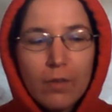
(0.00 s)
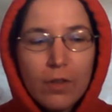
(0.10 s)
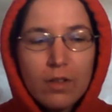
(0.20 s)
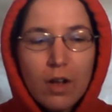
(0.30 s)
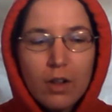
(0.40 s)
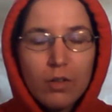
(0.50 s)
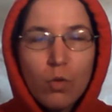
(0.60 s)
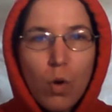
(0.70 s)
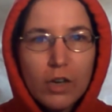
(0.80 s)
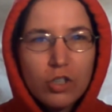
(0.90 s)
If it's not a
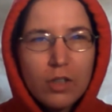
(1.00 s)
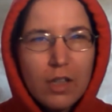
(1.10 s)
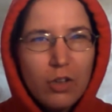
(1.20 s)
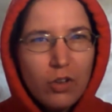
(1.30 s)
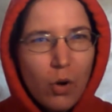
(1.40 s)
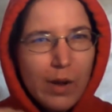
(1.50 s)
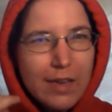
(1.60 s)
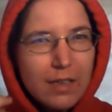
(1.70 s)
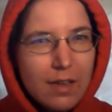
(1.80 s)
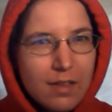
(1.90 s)
question that you don't
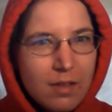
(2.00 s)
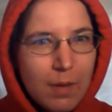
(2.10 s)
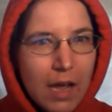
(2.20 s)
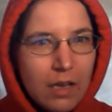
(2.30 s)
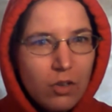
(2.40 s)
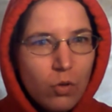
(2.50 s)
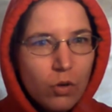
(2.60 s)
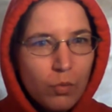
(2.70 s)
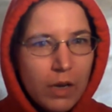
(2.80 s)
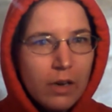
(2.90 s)
anticipate
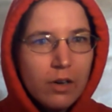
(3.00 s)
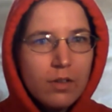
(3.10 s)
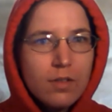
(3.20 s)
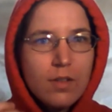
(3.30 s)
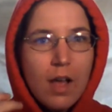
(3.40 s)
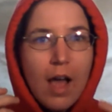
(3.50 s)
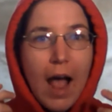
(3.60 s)
your readers